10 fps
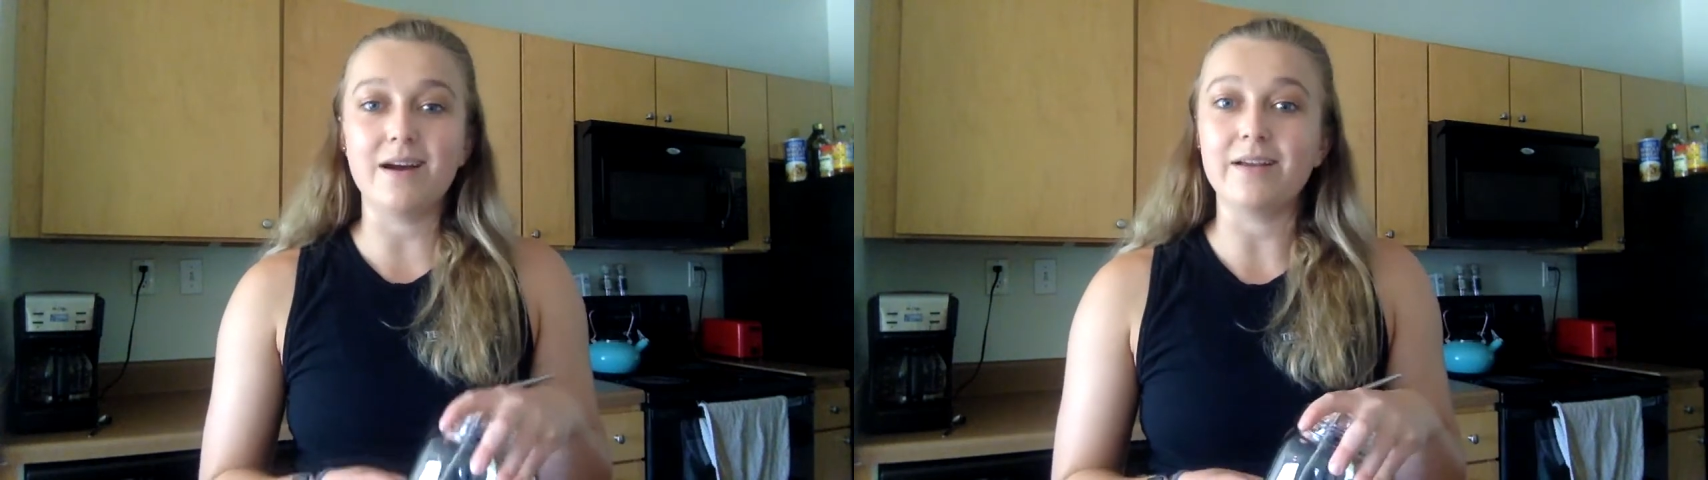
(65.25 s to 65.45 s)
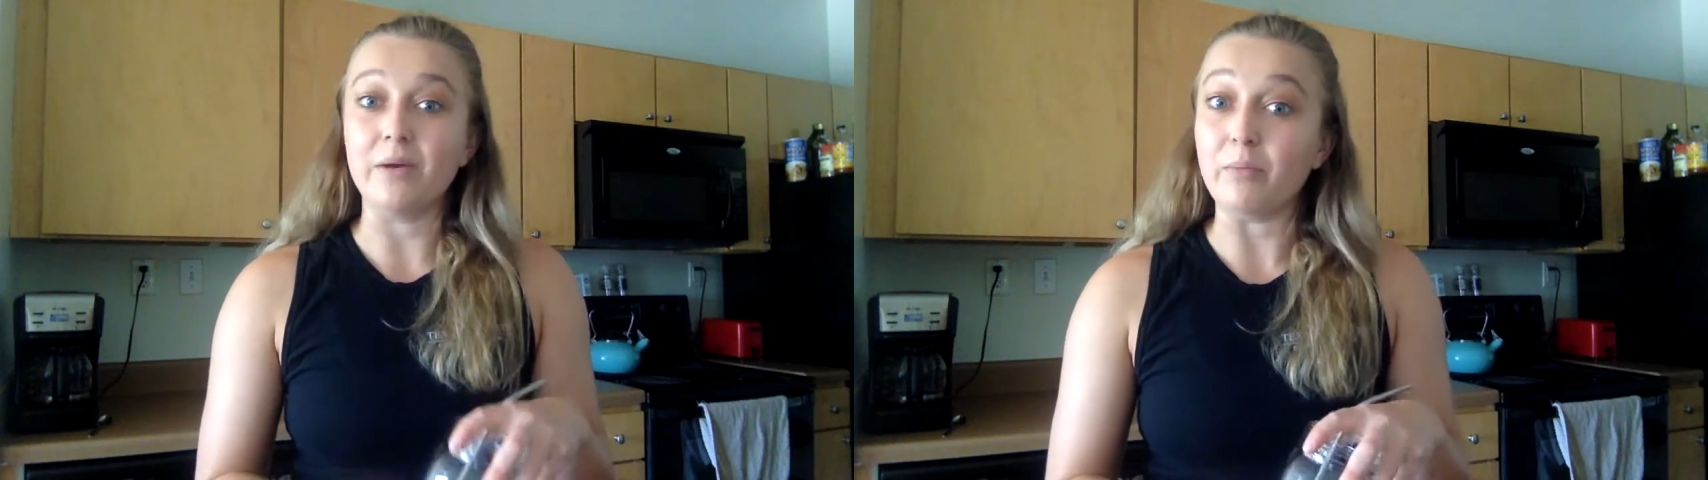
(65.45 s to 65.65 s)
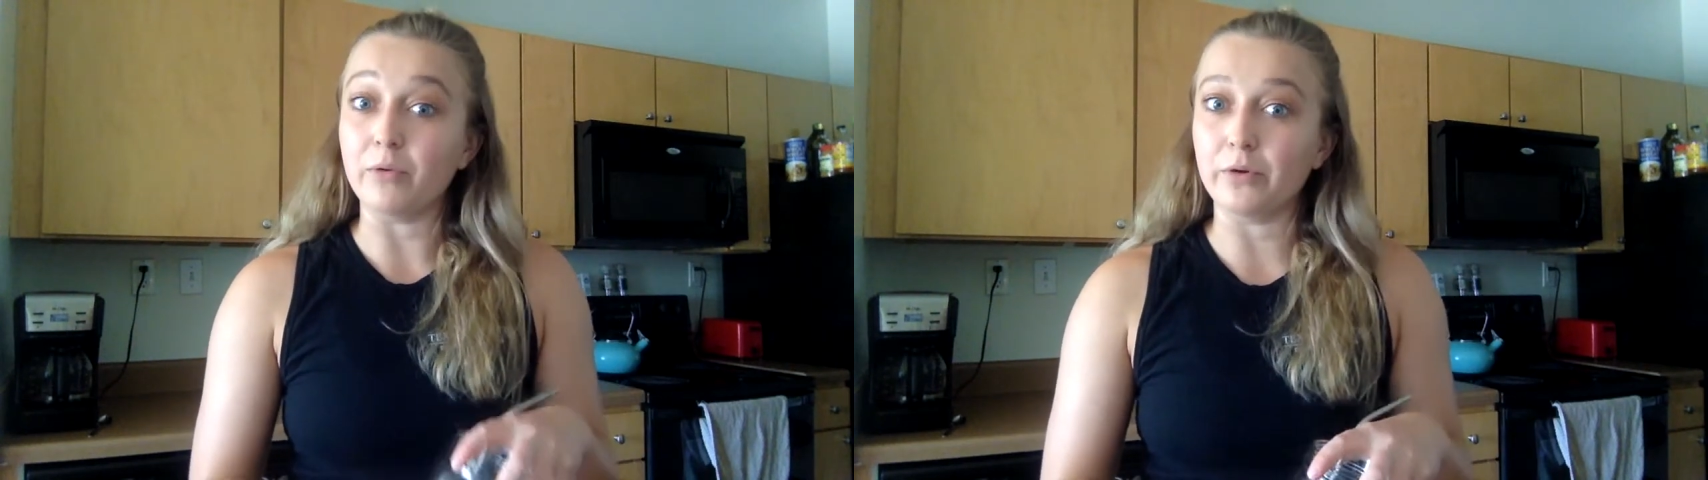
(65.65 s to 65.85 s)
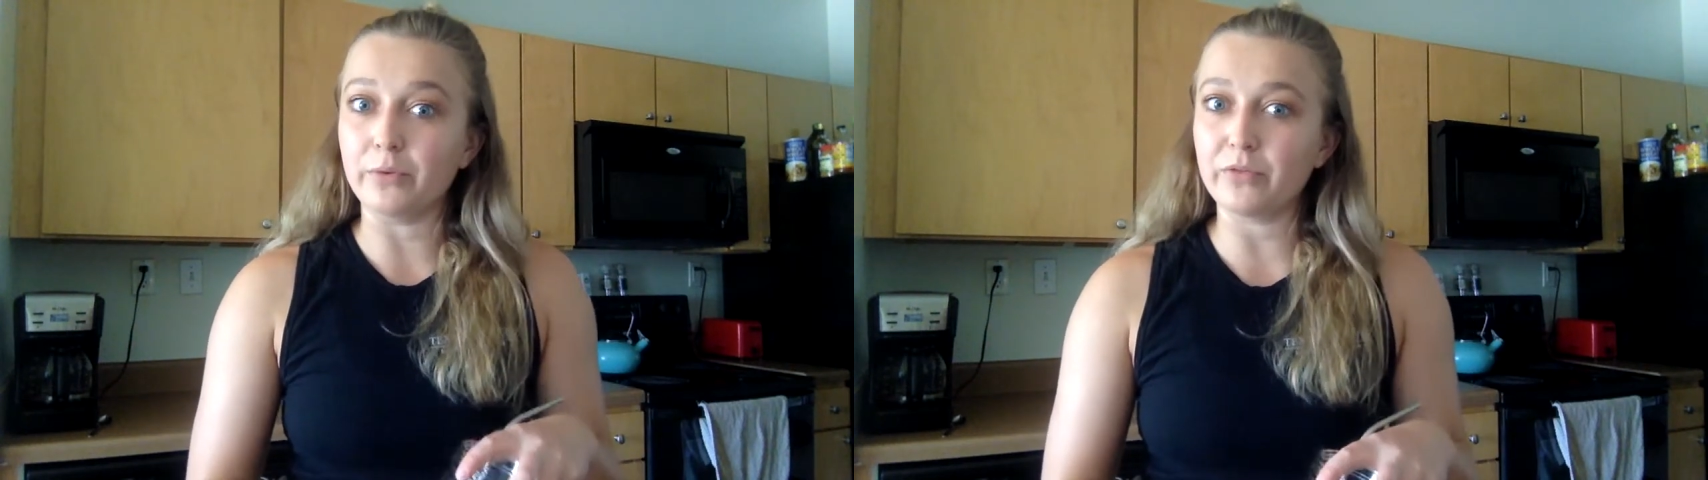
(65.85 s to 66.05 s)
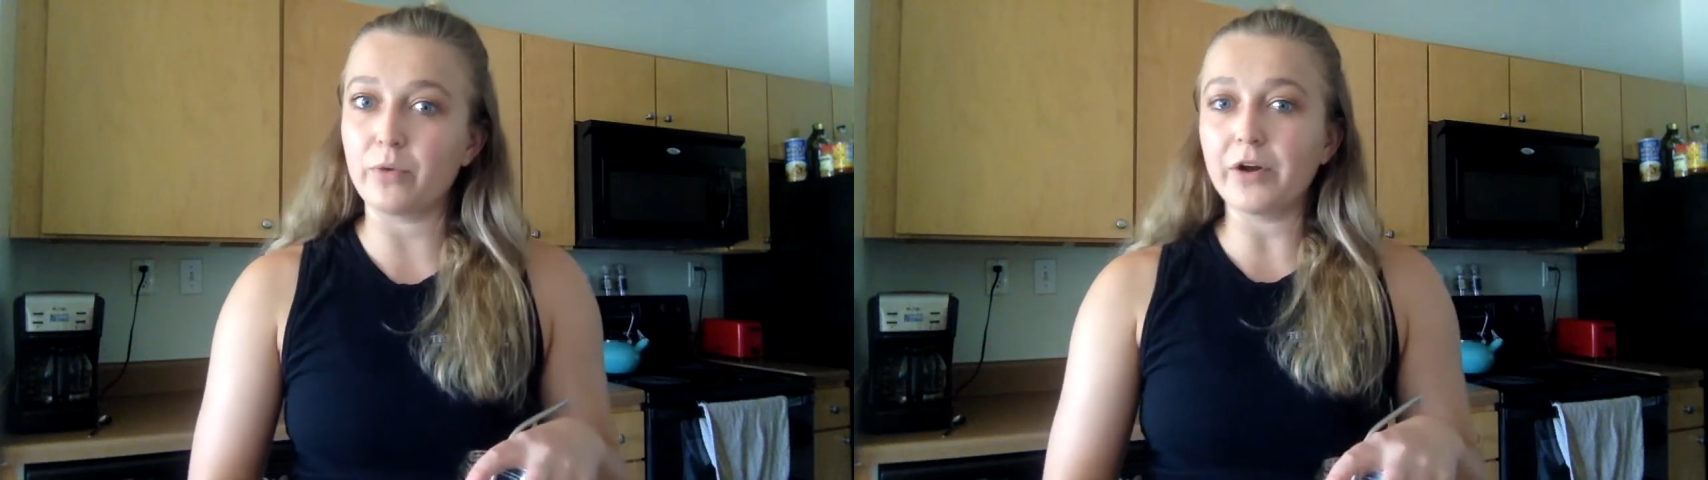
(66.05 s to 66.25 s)
get bored with
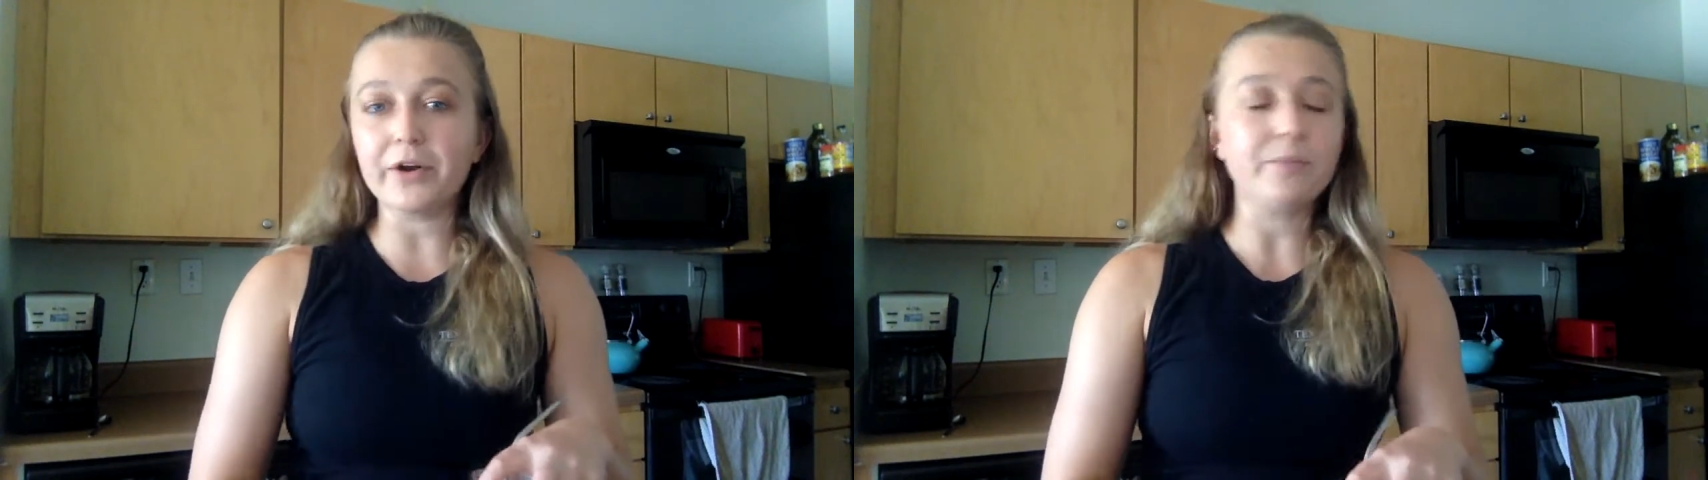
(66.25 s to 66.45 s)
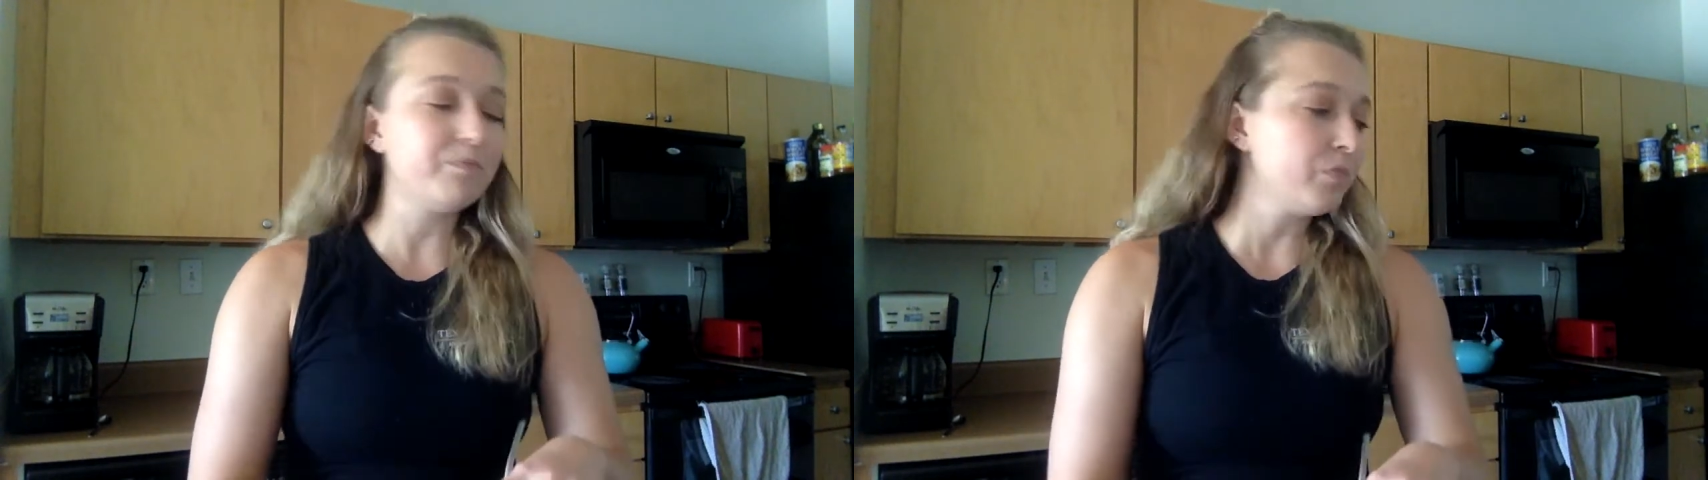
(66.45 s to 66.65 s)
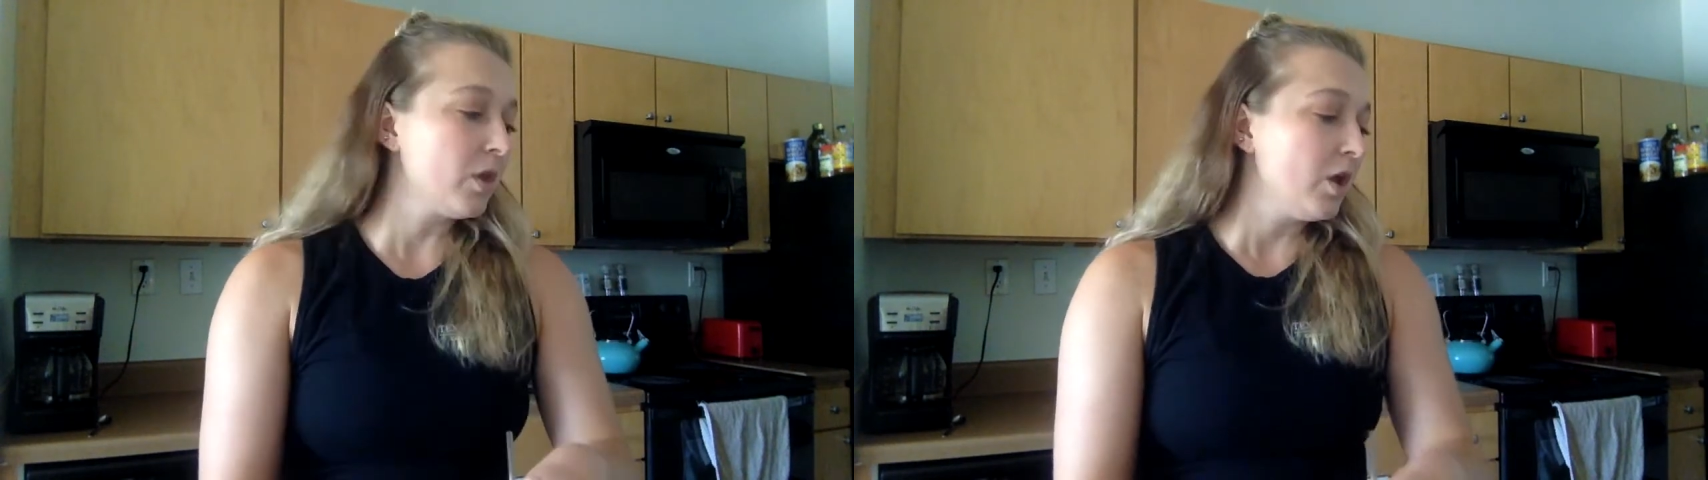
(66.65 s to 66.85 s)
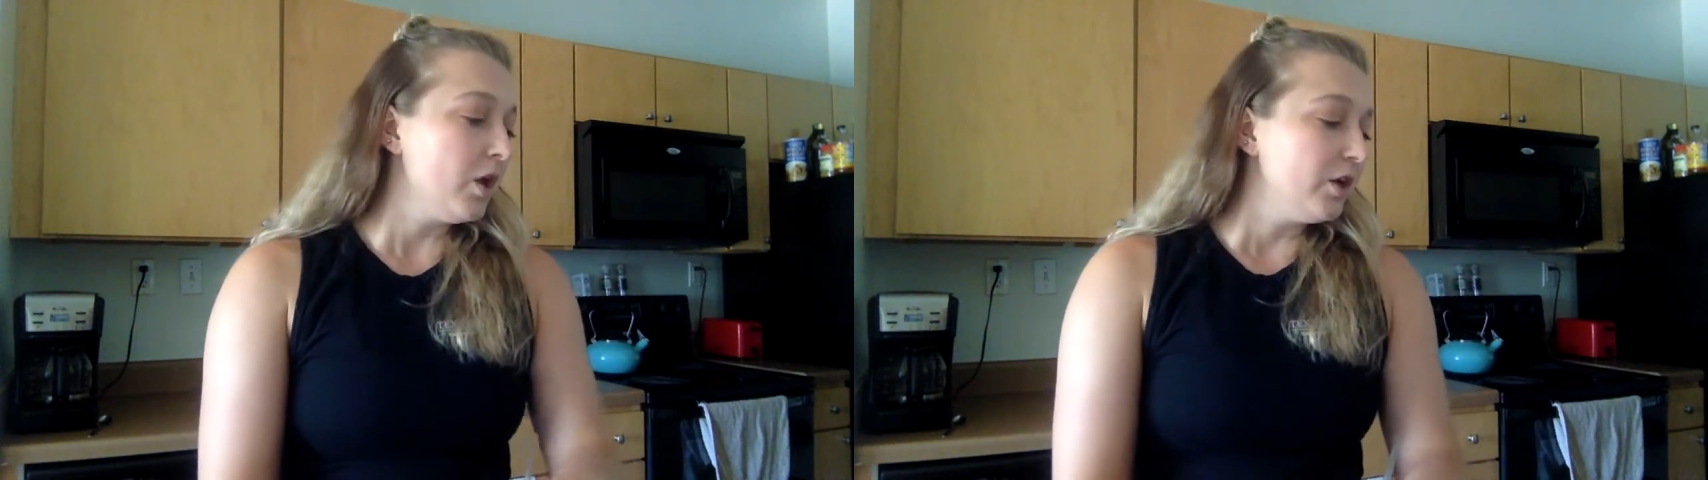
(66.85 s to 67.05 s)
water.